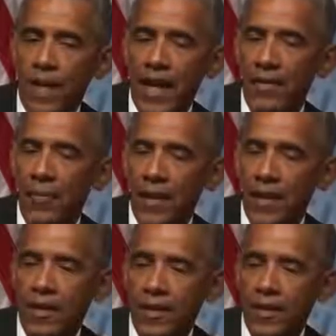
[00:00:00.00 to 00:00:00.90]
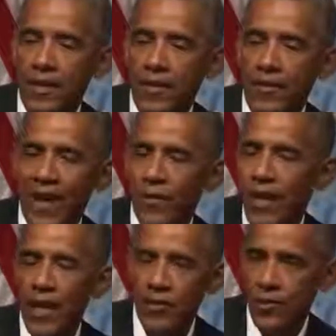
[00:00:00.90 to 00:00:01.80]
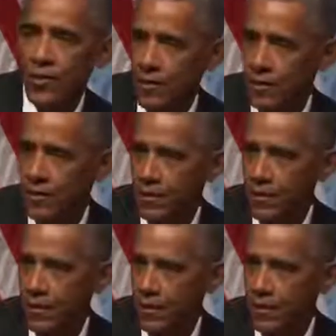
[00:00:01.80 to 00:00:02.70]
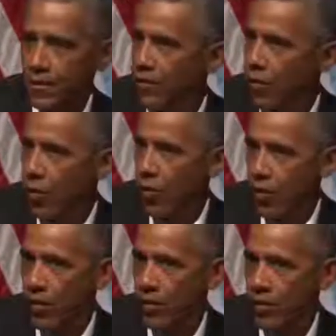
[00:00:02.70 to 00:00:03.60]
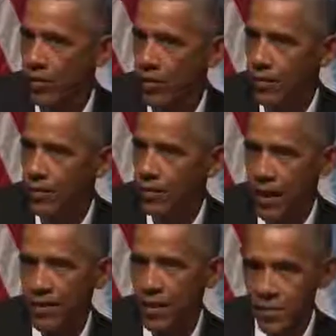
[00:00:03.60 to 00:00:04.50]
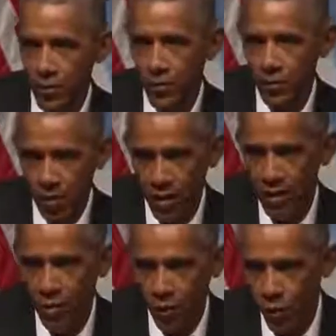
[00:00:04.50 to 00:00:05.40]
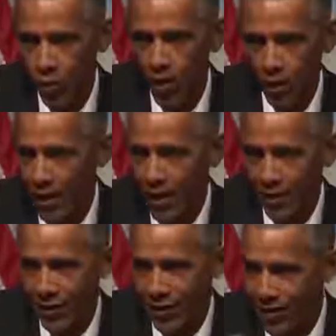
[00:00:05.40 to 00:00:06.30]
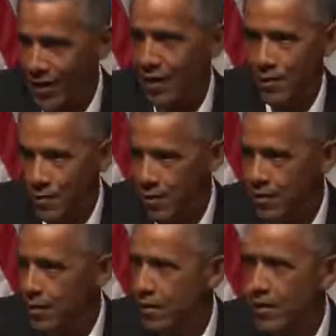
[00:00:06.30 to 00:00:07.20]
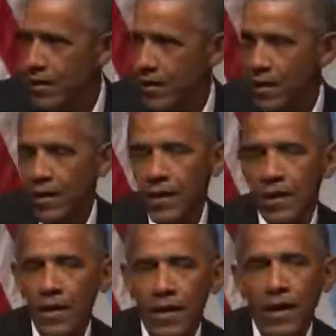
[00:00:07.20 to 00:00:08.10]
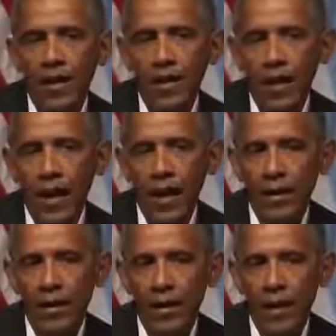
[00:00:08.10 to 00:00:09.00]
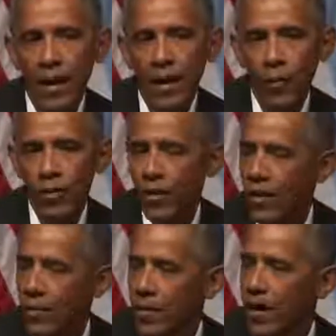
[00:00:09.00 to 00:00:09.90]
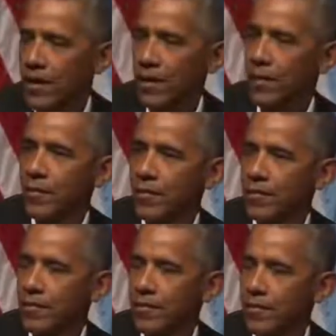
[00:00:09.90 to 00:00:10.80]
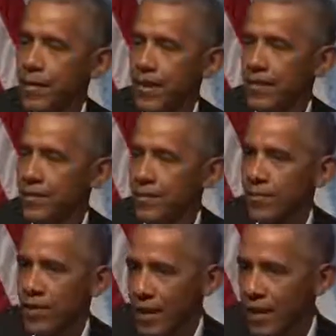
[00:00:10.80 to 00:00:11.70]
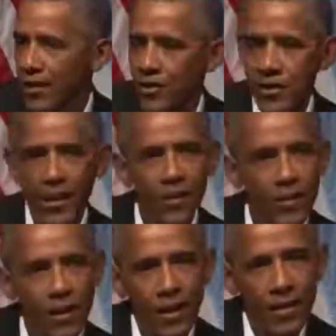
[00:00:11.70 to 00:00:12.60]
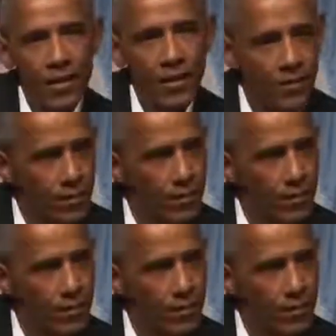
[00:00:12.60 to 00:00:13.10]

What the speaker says: gave me the foundation for my subsequent political career and the themes that I would talk about as a state legislator and as a